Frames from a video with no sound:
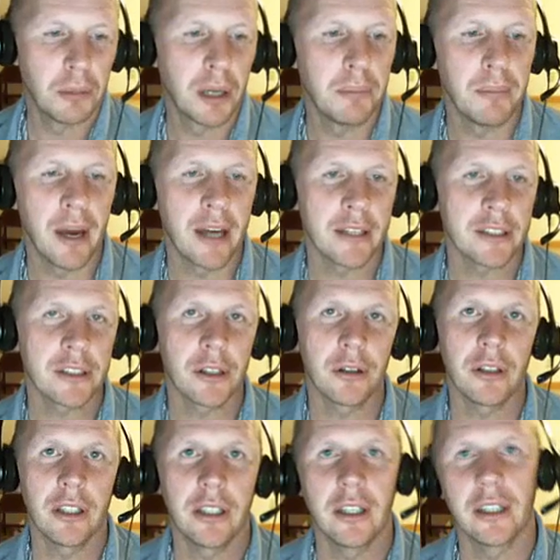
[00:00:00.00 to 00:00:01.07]
my Master
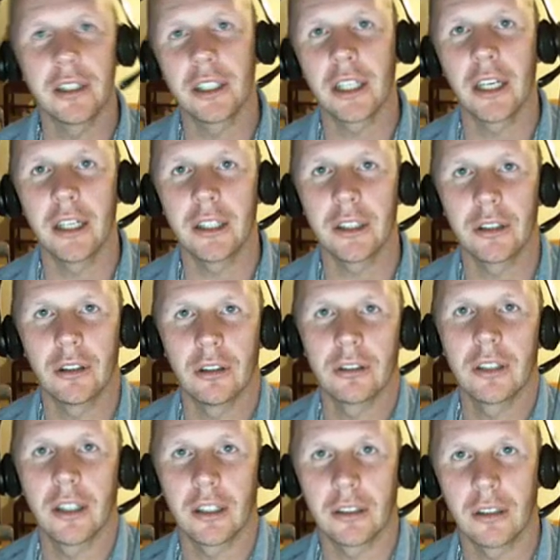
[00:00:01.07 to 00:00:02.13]
in Educational
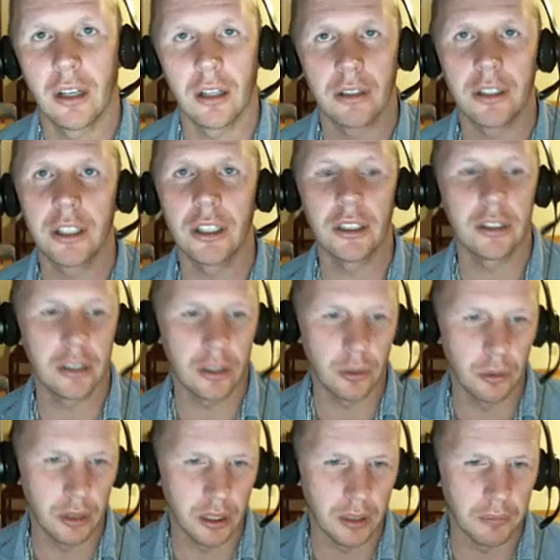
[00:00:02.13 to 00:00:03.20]
Technology
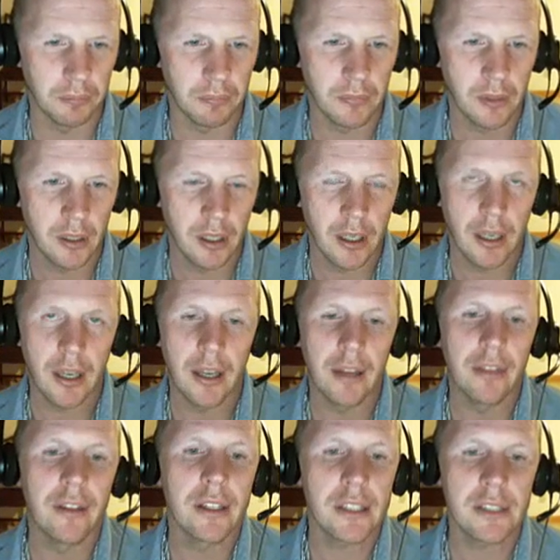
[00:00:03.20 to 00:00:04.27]
degree.
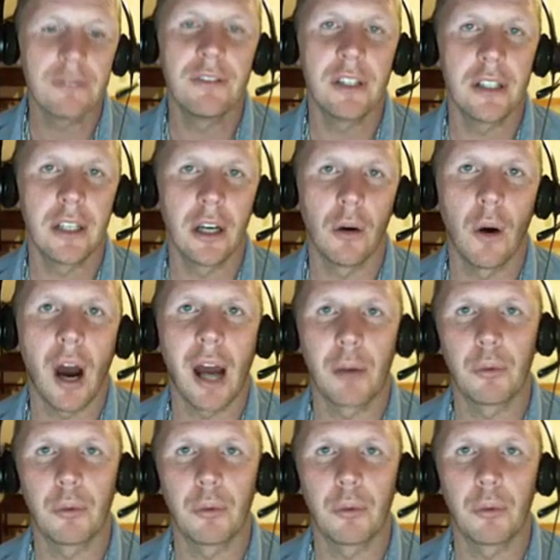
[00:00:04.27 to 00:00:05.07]
In this video, I